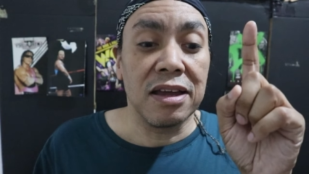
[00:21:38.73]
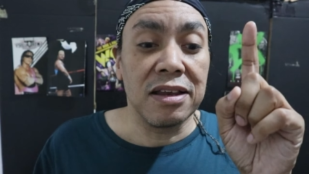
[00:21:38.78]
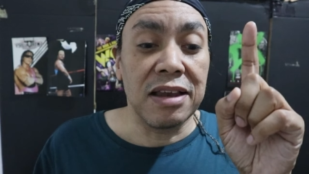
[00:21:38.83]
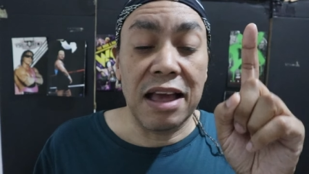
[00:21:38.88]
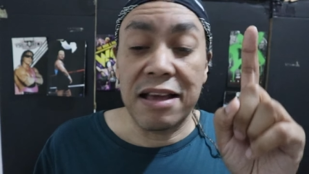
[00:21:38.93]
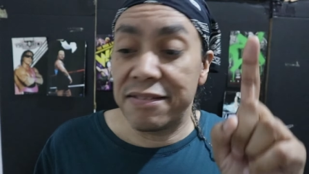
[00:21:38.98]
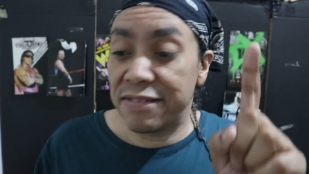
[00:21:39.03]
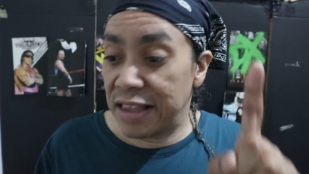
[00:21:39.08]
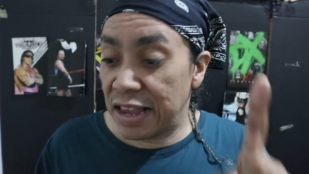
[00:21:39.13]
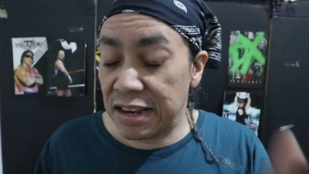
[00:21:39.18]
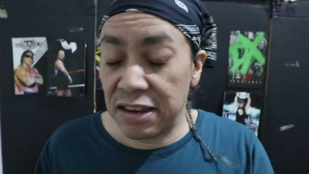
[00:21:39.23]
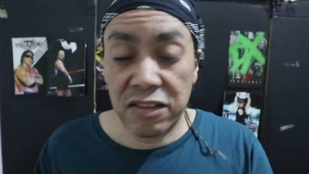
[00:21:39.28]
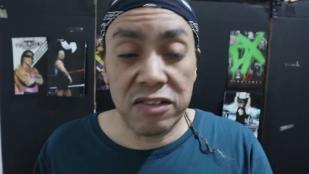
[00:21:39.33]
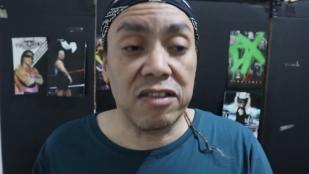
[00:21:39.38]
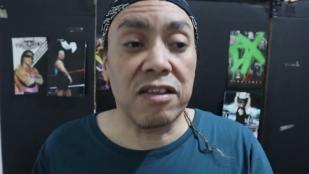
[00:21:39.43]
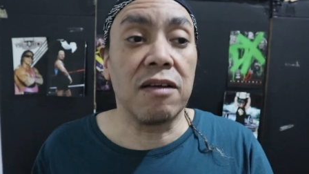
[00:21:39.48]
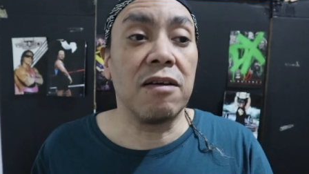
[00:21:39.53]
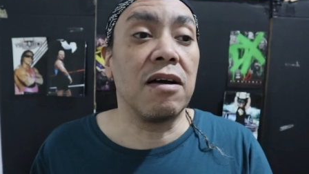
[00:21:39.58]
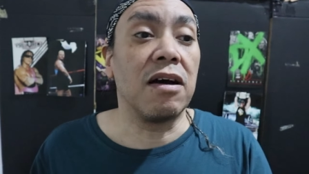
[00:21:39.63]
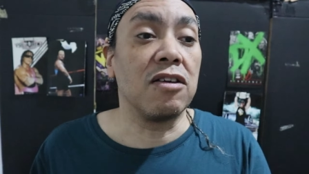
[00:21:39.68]
They say this
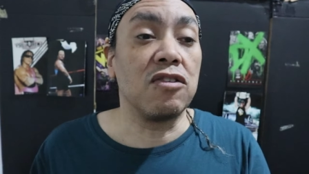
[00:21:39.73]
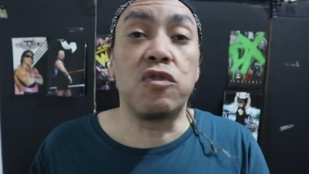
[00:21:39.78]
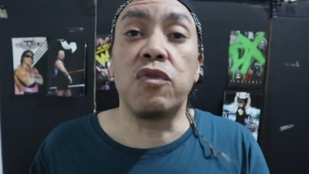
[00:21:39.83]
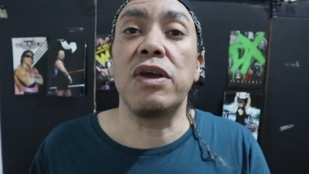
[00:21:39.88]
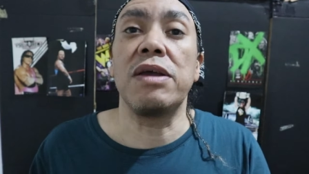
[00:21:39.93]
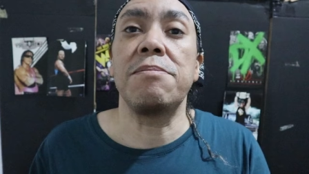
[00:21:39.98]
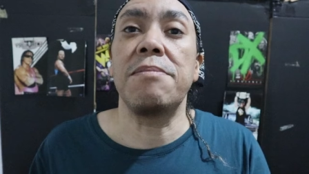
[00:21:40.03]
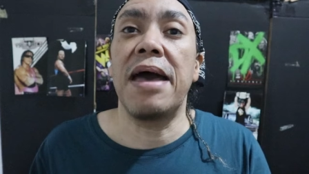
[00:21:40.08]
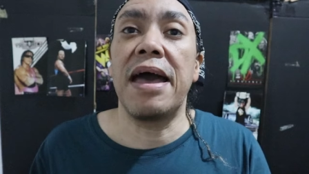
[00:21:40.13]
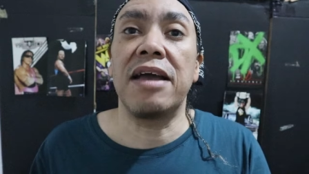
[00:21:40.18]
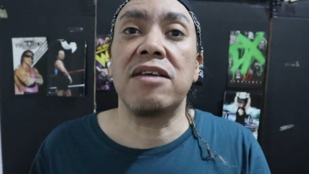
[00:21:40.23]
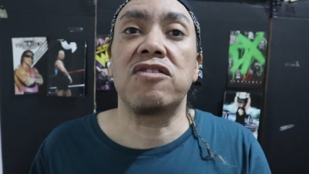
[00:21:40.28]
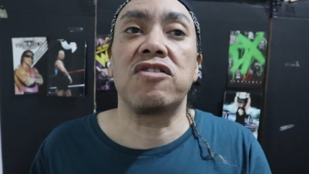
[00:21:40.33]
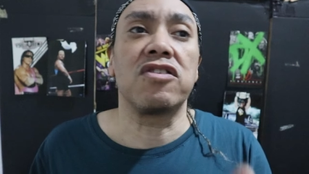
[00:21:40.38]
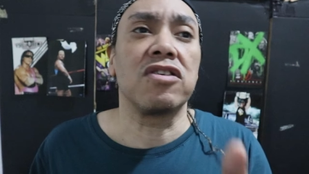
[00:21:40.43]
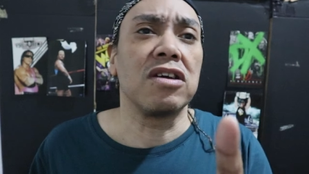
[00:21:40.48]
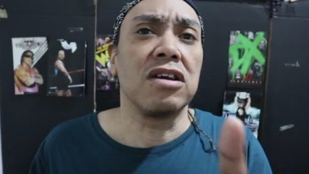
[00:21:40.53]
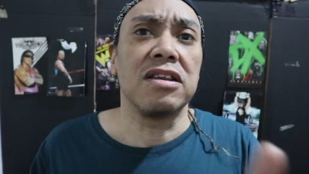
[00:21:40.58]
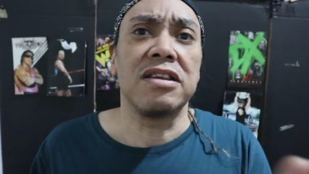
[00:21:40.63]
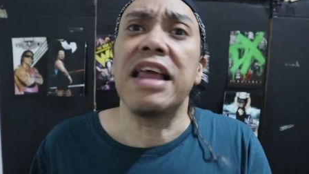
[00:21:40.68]
is a, a dream
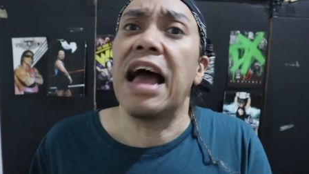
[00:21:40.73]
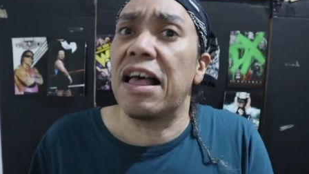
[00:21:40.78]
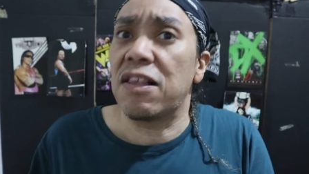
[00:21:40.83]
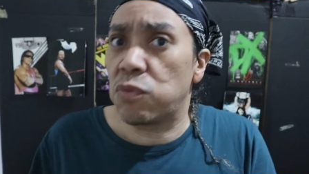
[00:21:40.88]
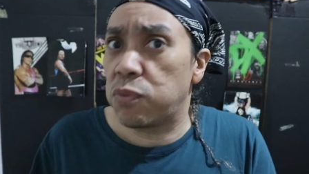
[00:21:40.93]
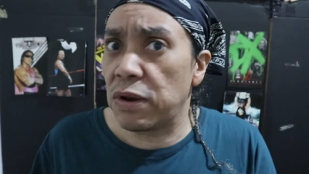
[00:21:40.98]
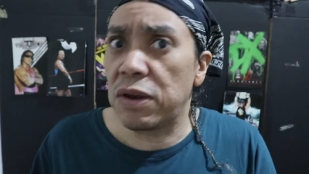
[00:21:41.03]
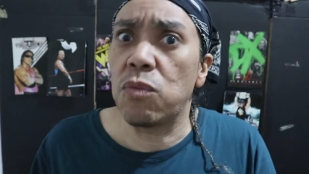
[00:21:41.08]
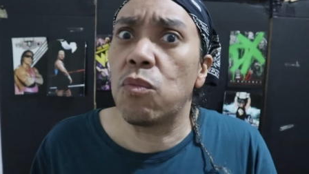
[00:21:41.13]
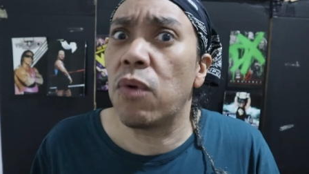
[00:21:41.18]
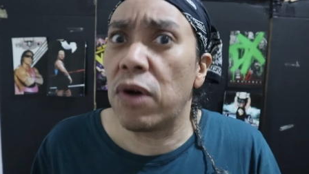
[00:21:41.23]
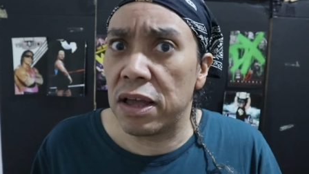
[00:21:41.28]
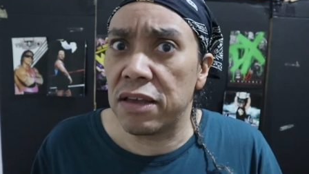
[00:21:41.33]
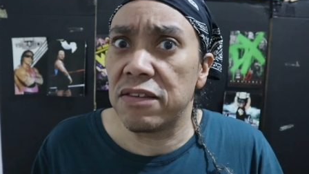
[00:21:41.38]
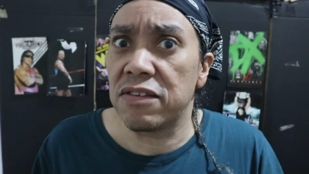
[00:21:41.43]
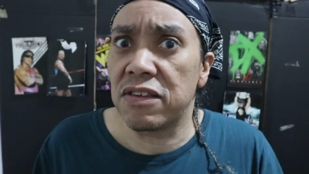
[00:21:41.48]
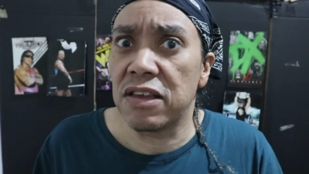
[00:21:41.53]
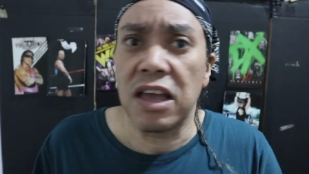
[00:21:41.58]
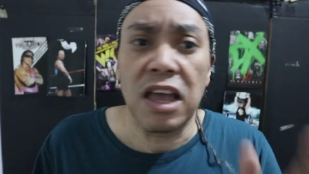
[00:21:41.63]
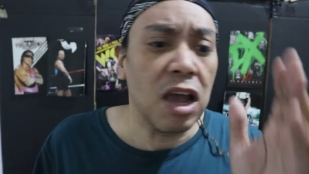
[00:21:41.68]
match. That's what it
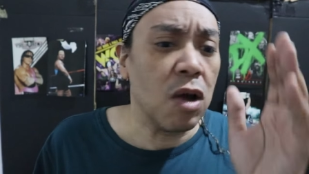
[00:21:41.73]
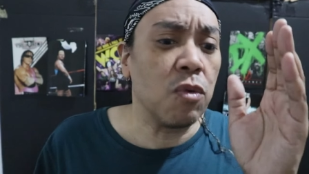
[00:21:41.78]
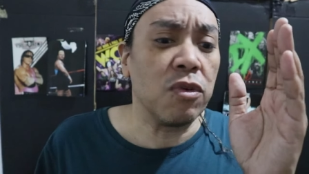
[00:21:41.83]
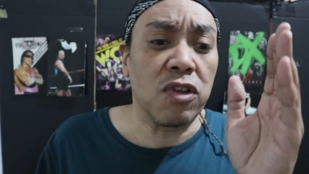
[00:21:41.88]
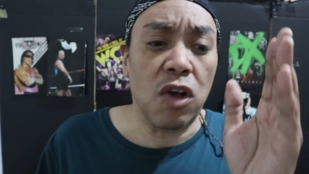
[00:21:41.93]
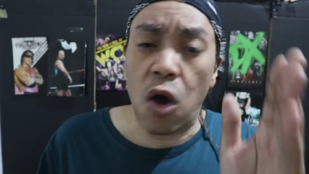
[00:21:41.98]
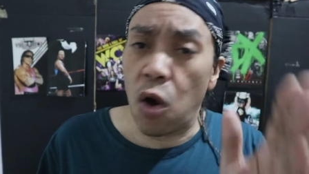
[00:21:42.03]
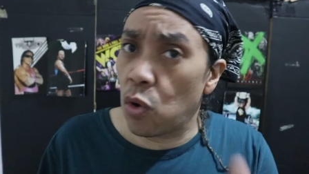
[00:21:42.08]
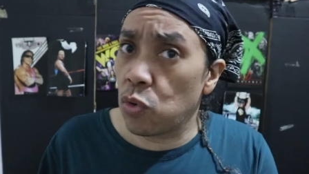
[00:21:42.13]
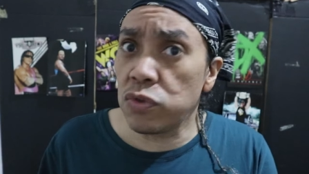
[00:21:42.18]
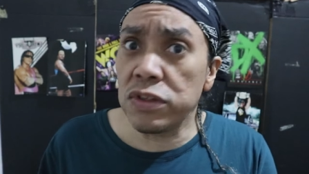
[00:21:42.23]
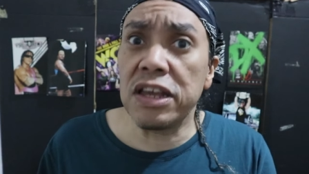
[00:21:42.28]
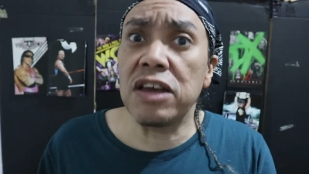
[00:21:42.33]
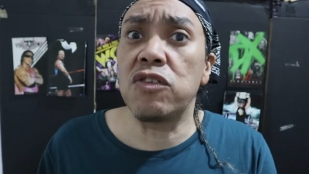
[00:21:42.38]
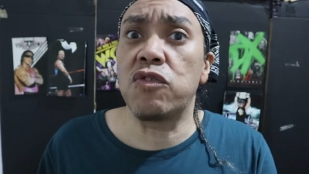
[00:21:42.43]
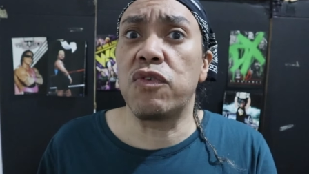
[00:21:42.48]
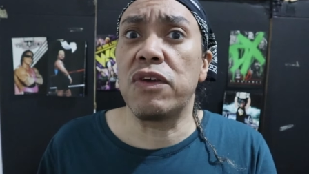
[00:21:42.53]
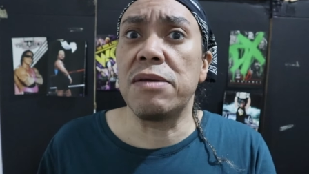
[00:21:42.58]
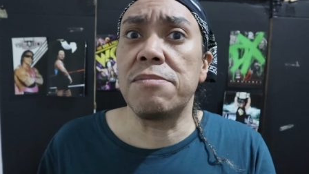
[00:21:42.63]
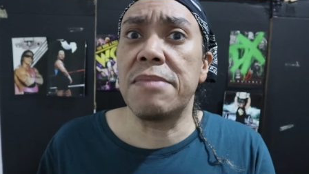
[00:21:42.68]
was. It was only a
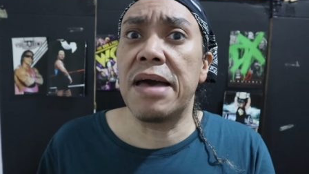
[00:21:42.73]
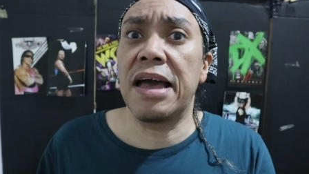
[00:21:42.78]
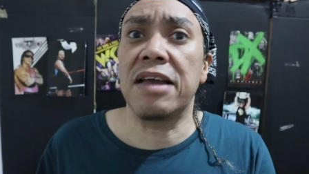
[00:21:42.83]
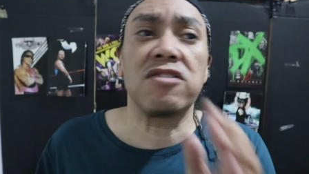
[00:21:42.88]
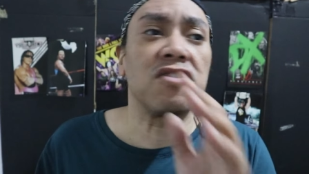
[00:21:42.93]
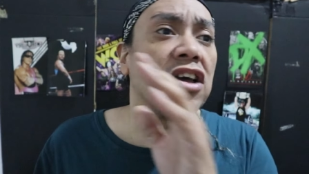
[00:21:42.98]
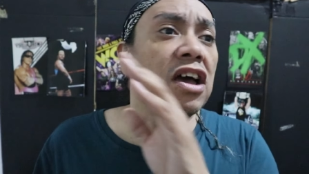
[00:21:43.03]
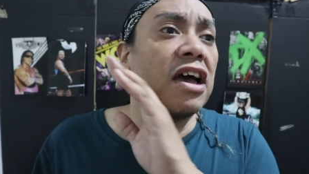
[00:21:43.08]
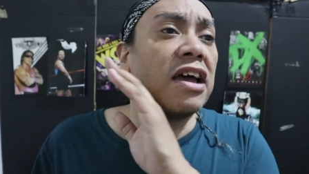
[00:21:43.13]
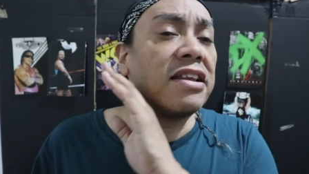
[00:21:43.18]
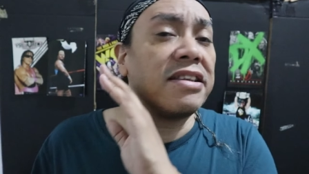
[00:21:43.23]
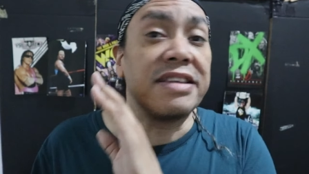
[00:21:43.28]
dream match.